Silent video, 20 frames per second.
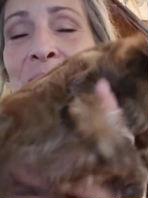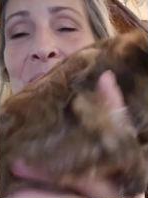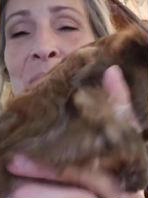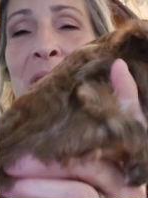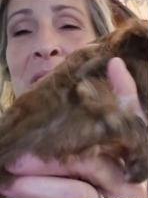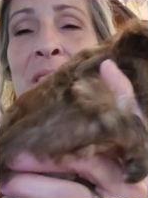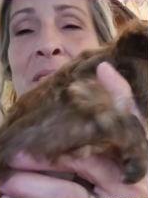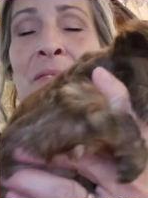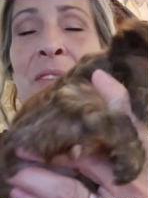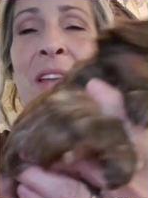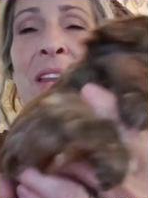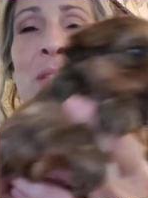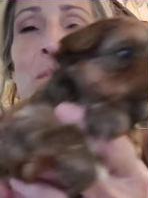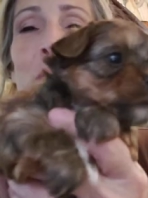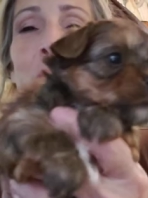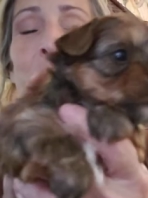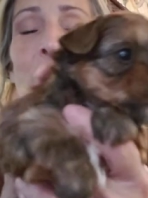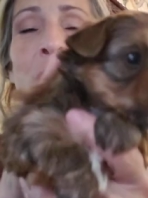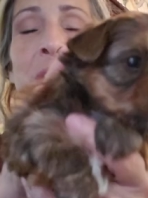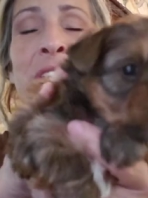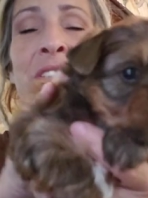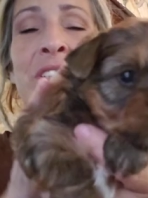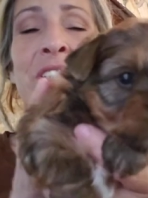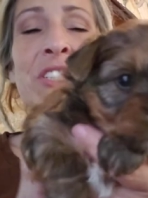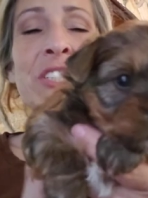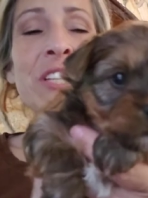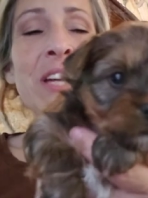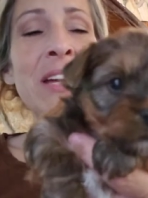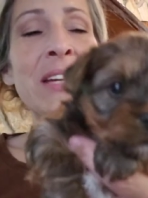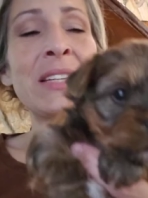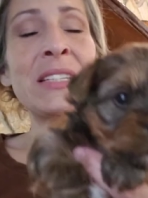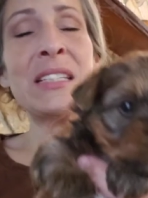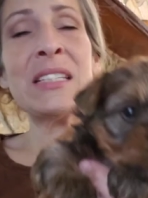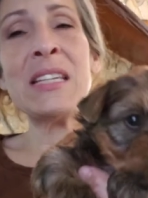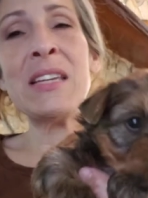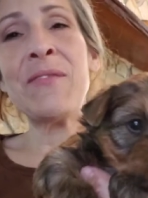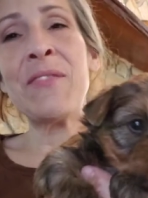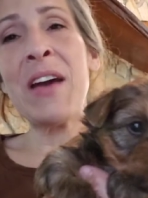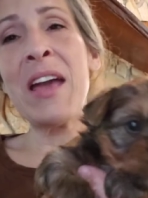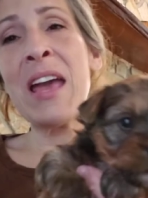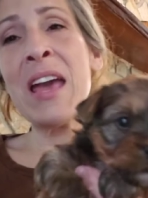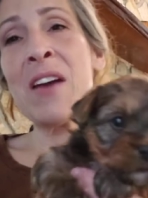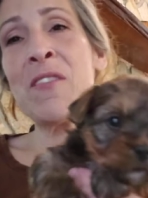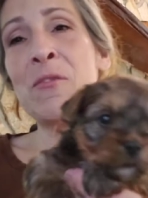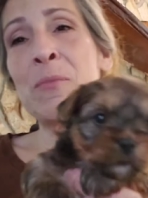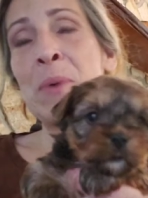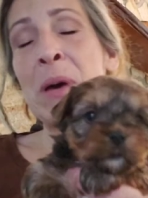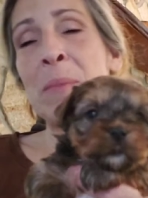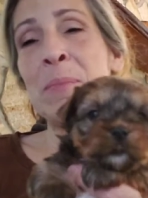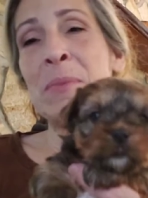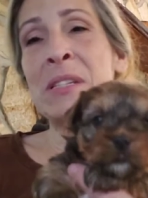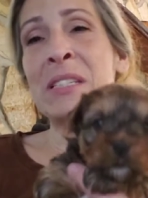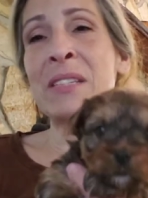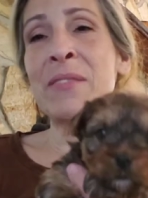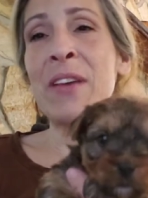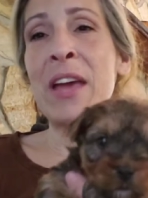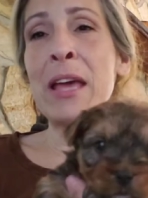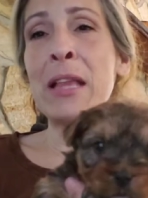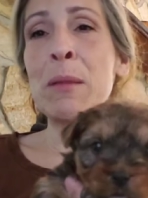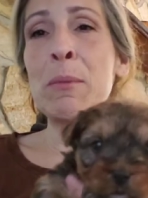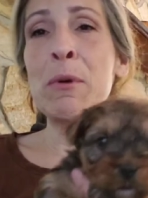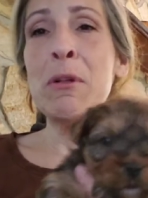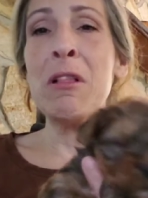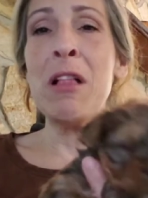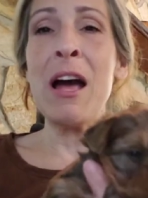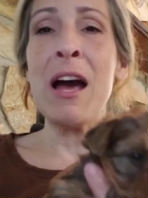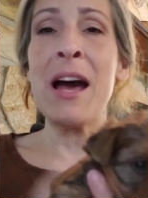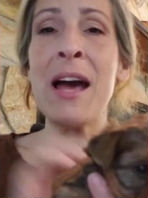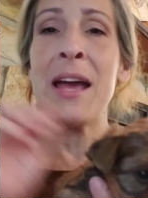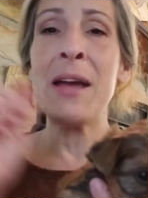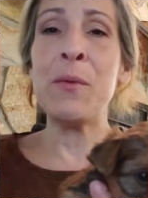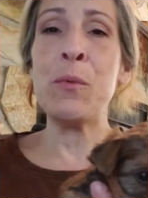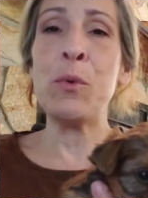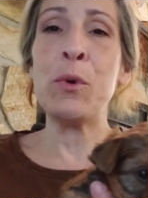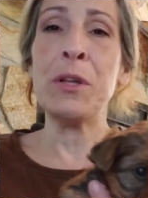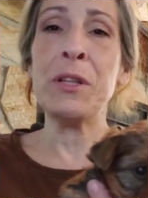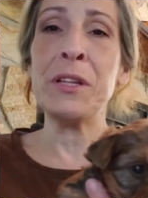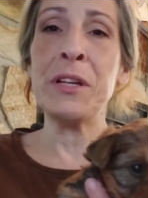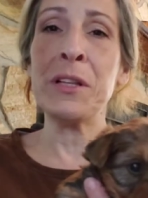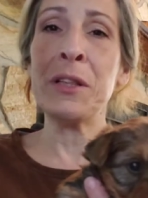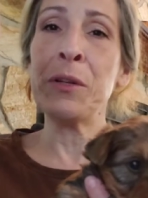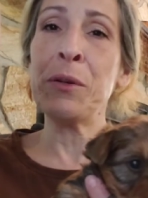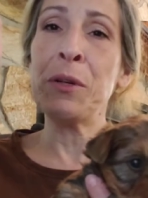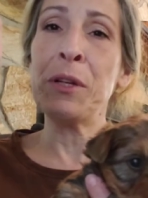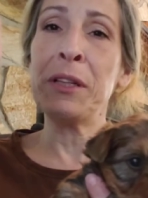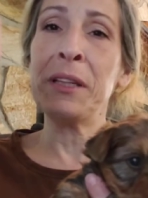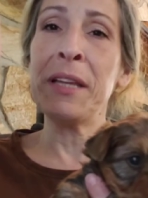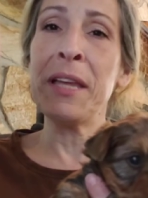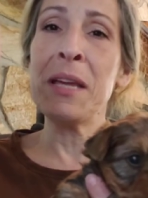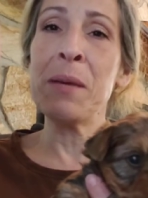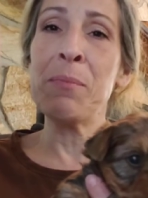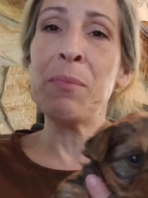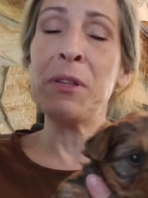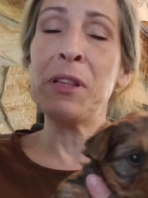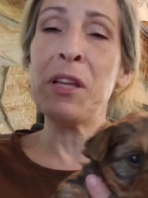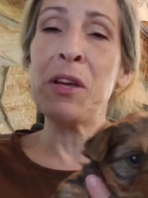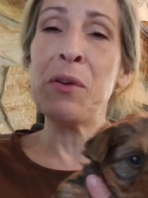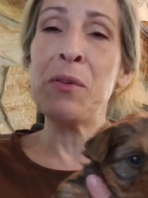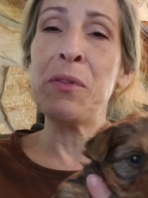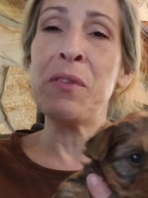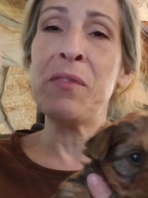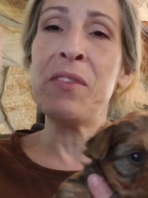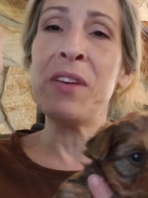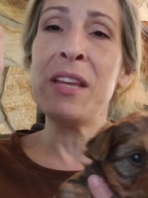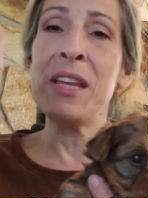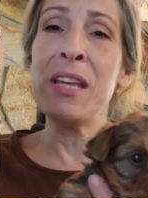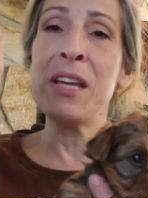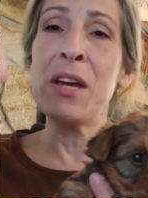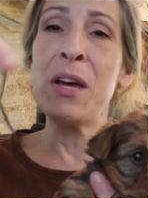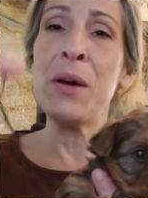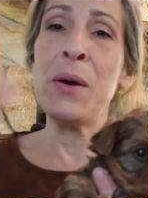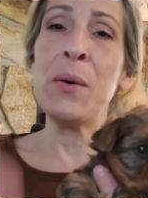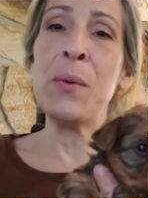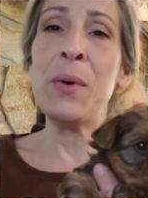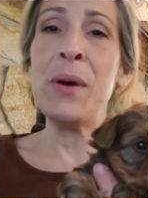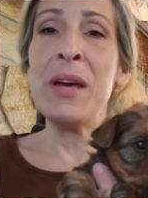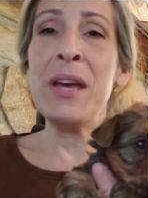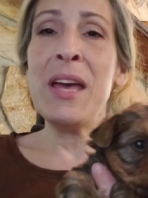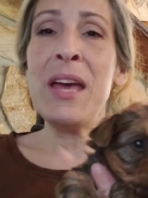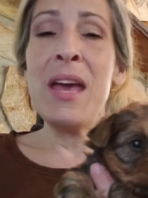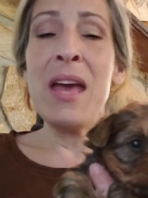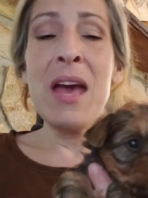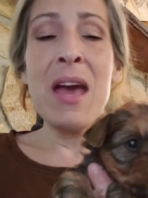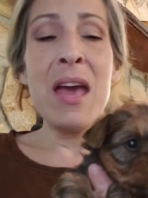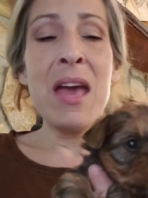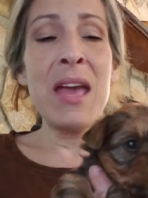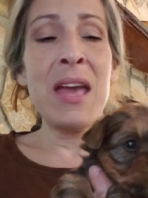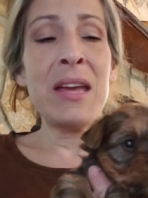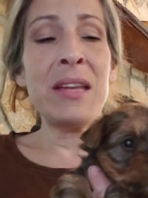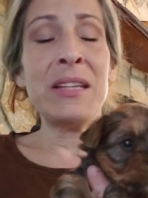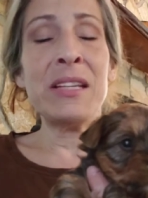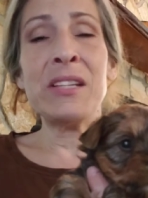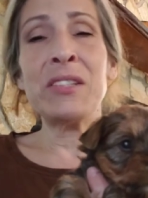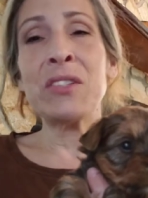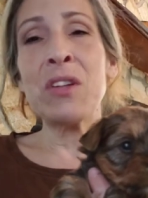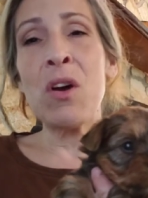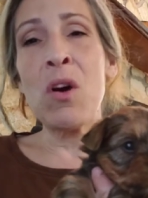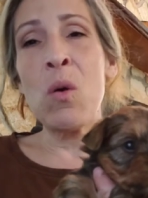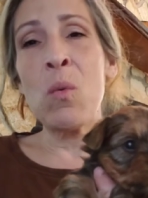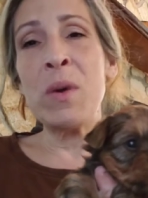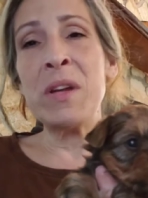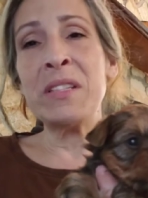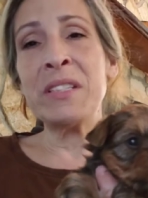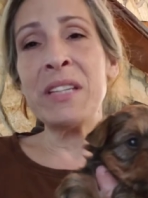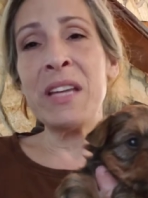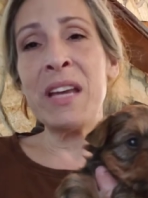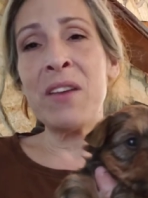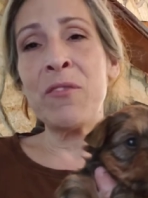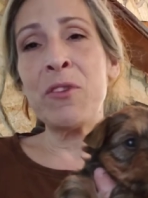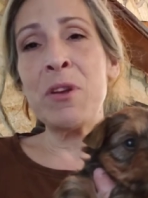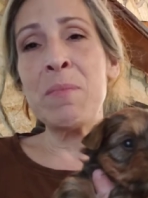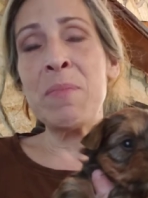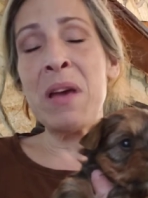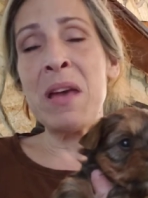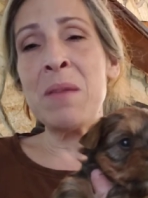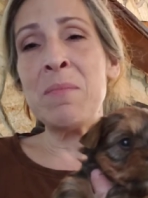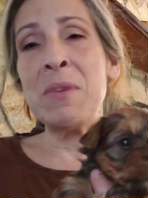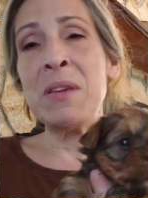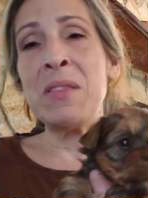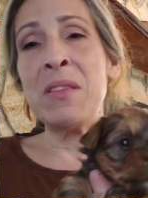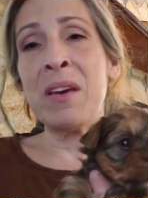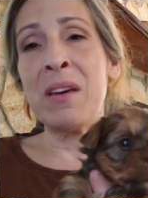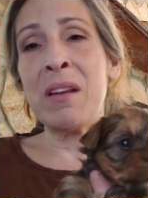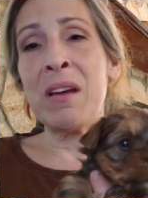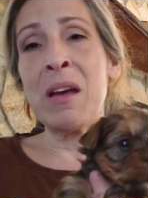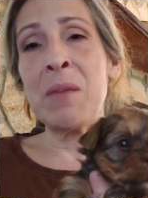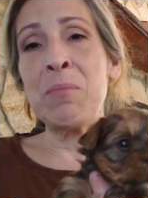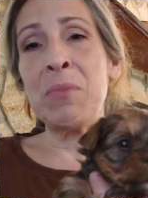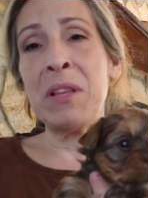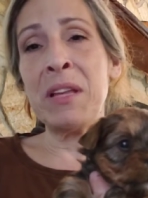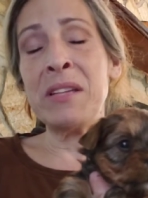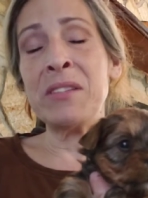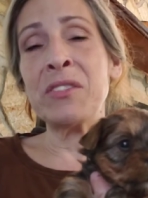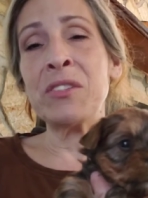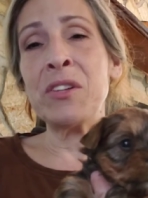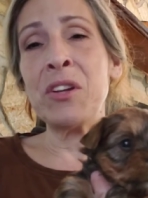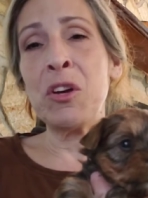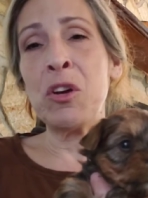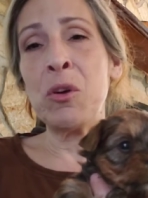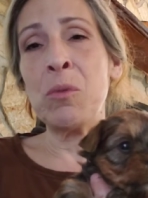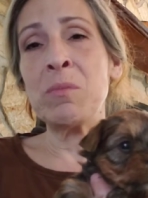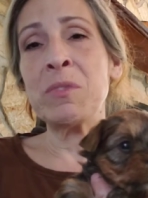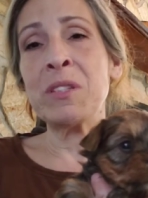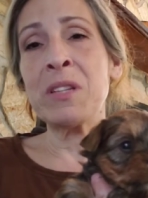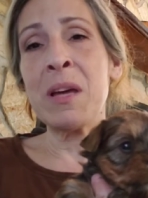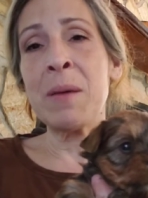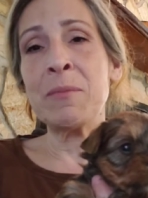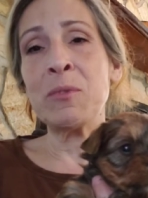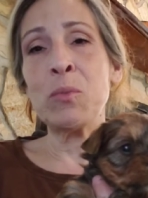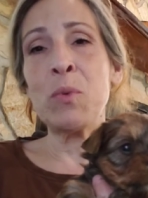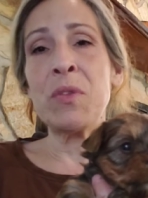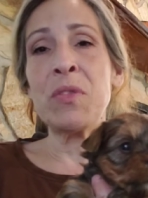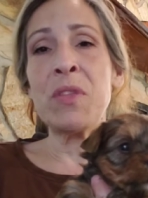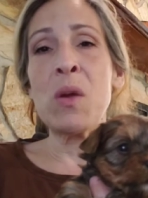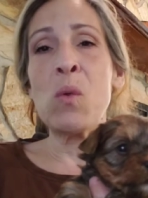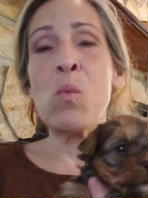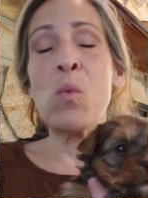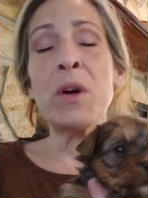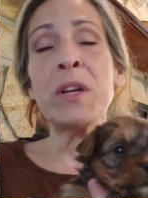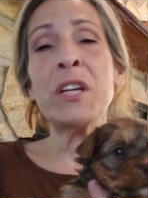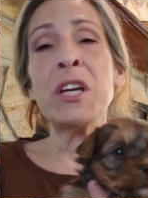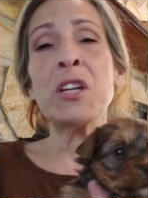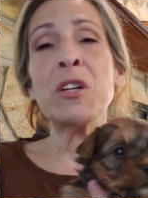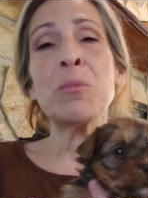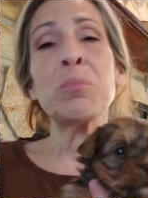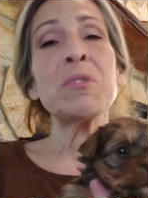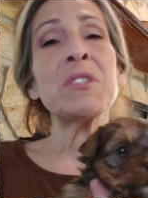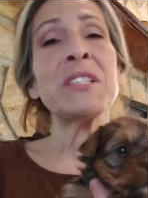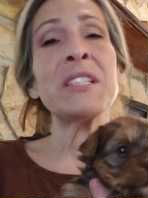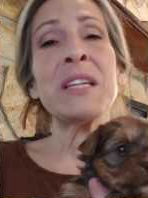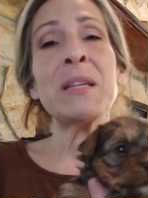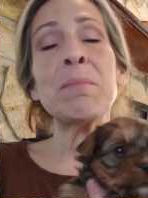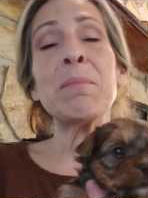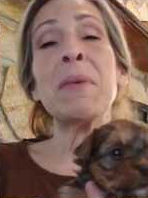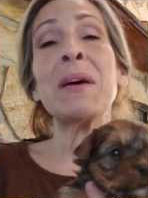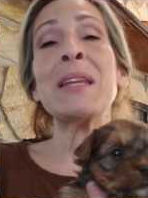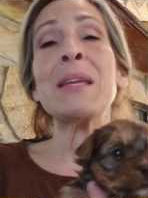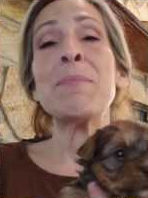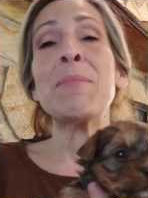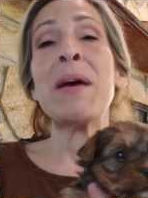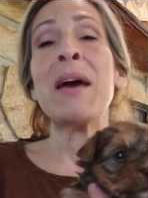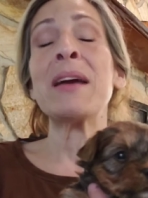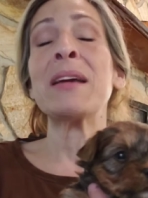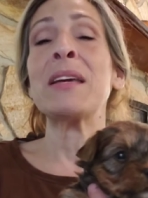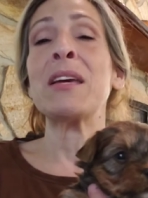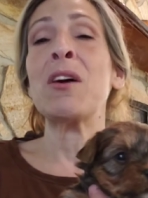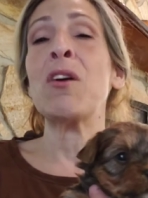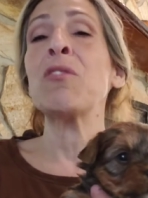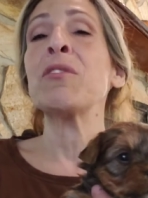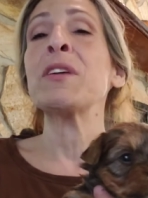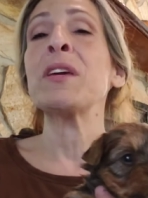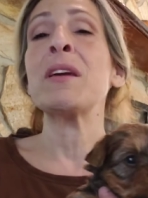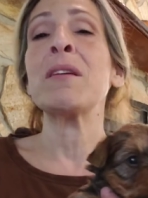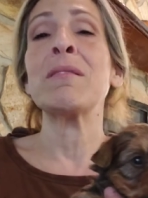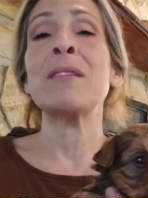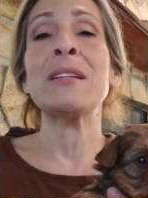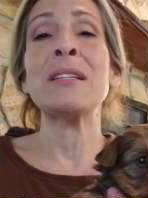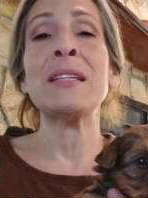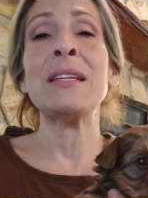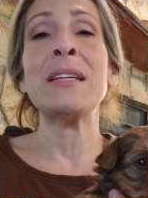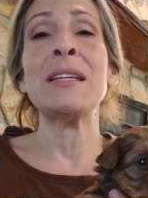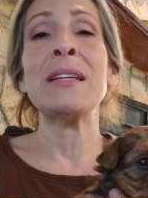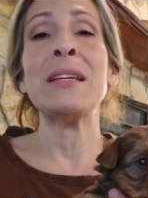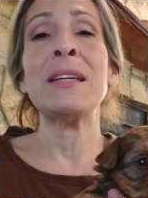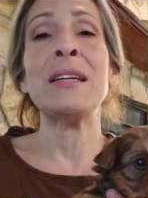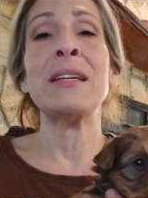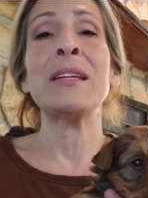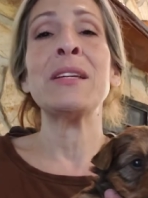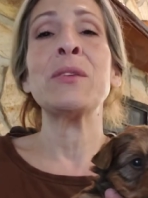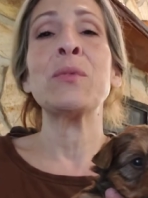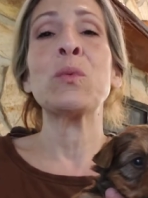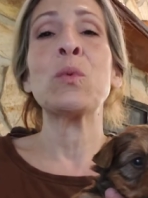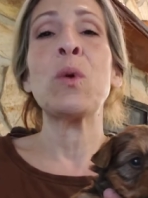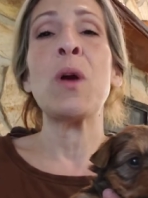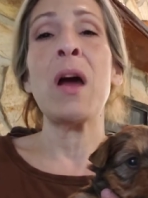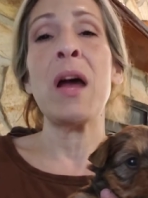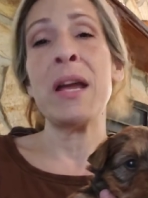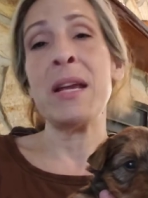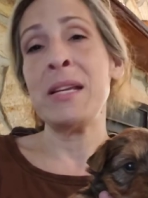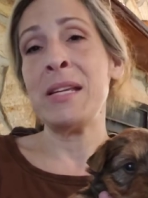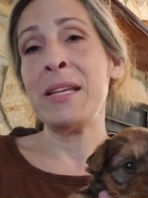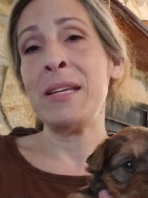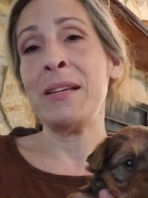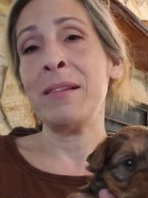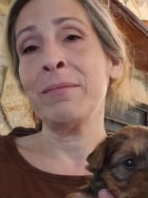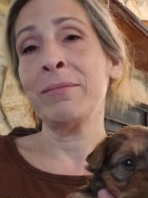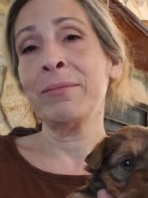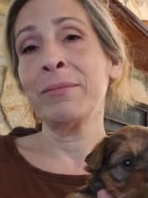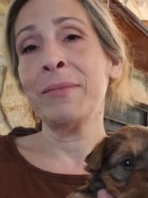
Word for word: And if anyone wants to check and see if I have puppies available, I will include a link below the video. And as always, every baby that I place in homes comes with a 100% money back health guarantee in writing.